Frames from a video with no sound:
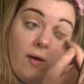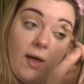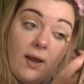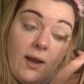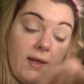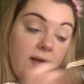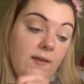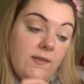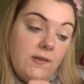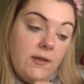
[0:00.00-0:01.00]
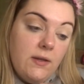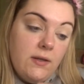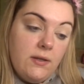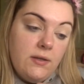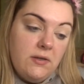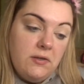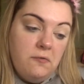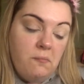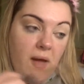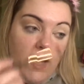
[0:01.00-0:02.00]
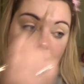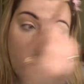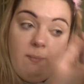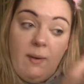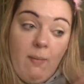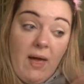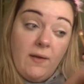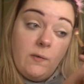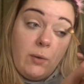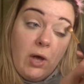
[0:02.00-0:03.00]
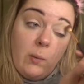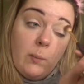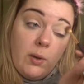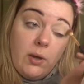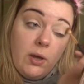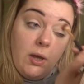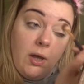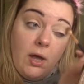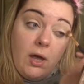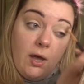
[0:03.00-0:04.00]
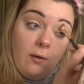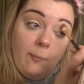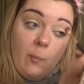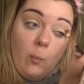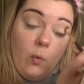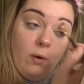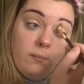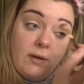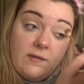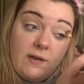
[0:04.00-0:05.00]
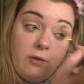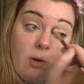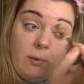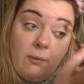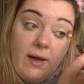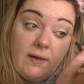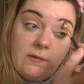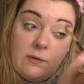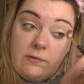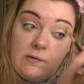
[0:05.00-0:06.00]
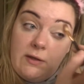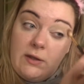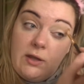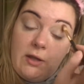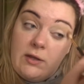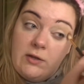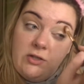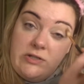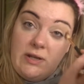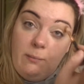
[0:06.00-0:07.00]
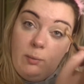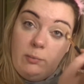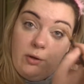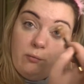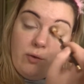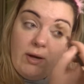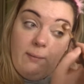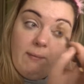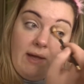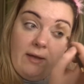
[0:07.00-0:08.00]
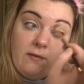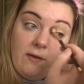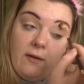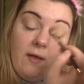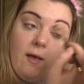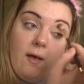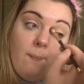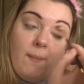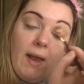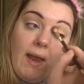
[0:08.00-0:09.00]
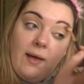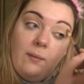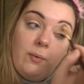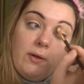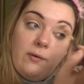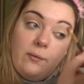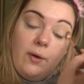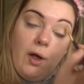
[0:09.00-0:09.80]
I liked how it made my eyes pop. One, because I've got blue eyes, so obviously the deeper blue really made my light blue